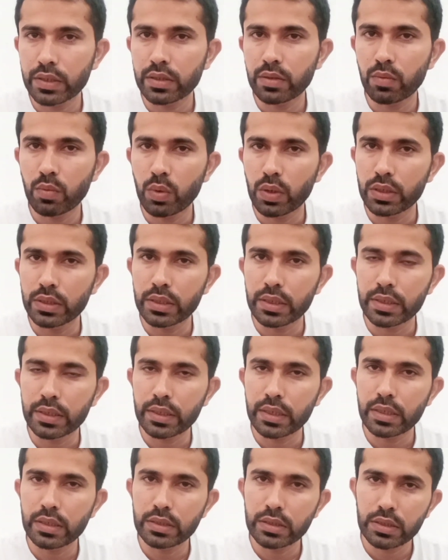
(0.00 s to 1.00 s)
after the
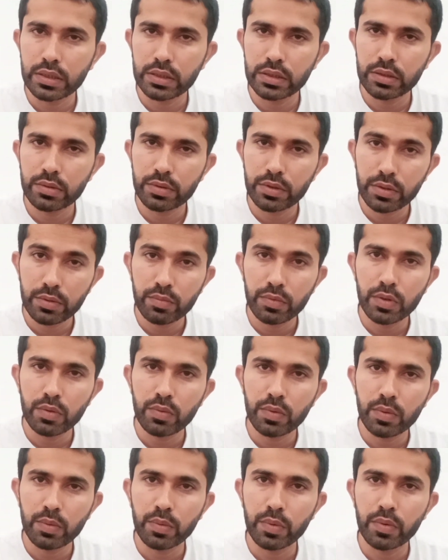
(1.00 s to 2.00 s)
one that killed
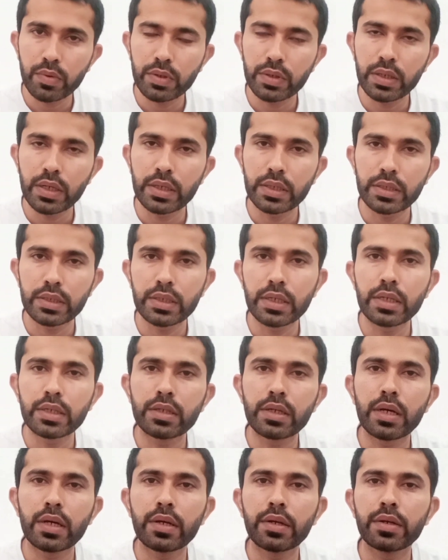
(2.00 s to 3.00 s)
62 people in
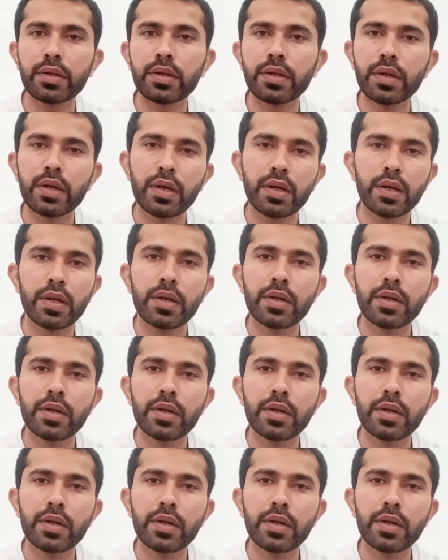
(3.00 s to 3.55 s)
1989.